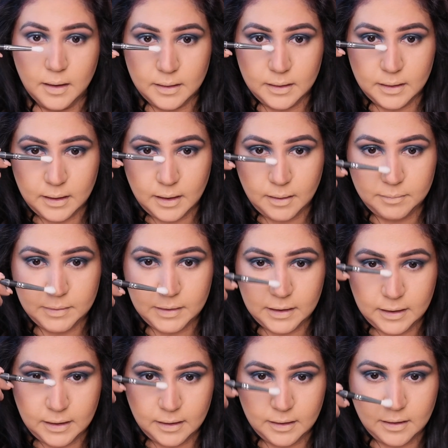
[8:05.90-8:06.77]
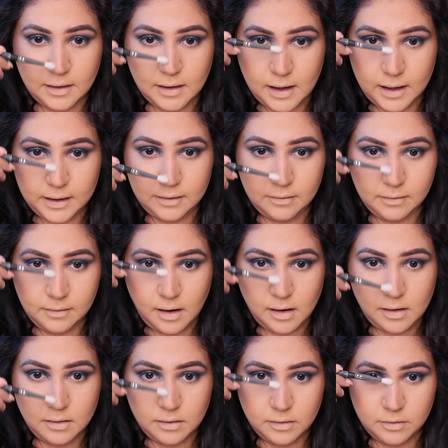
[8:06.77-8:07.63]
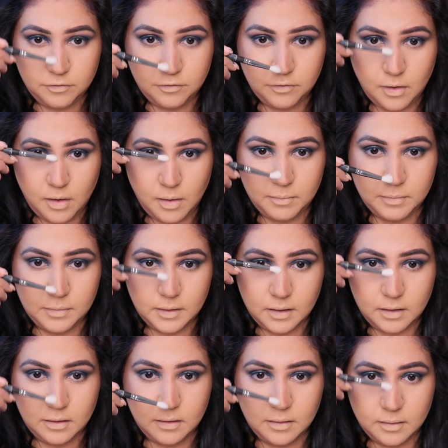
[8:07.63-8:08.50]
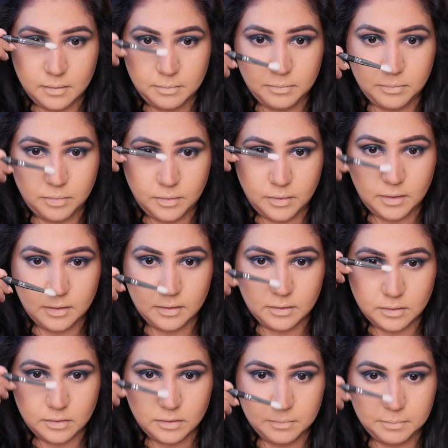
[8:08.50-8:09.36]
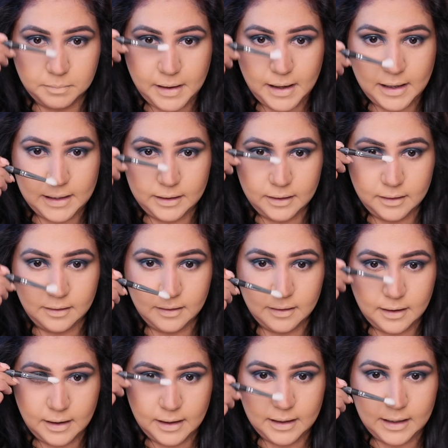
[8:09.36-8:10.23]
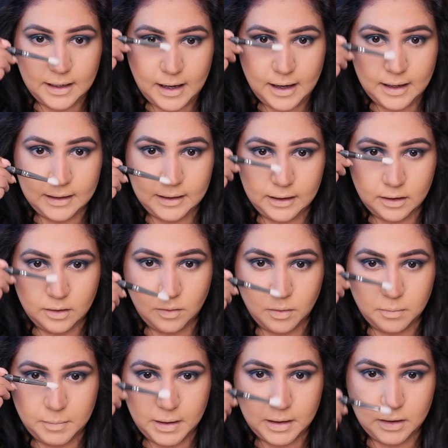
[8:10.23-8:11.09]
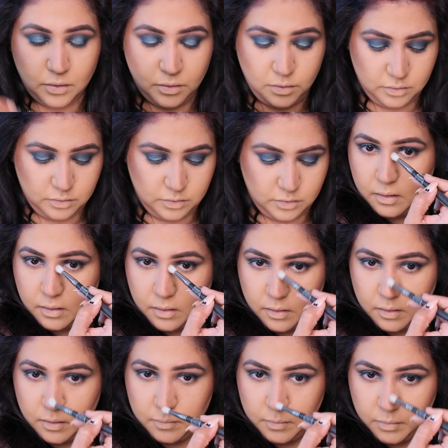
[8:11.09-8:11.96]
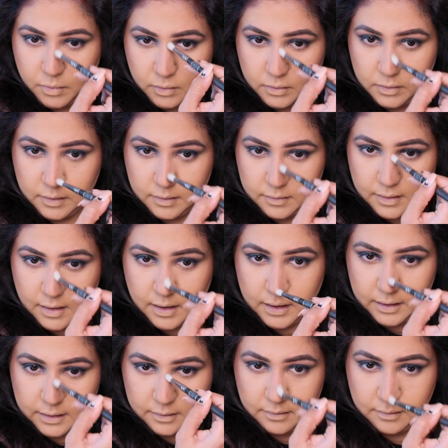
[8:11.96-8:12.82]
And then I'm taking the lighter color from the palette and adding it on my nose, on both the sides.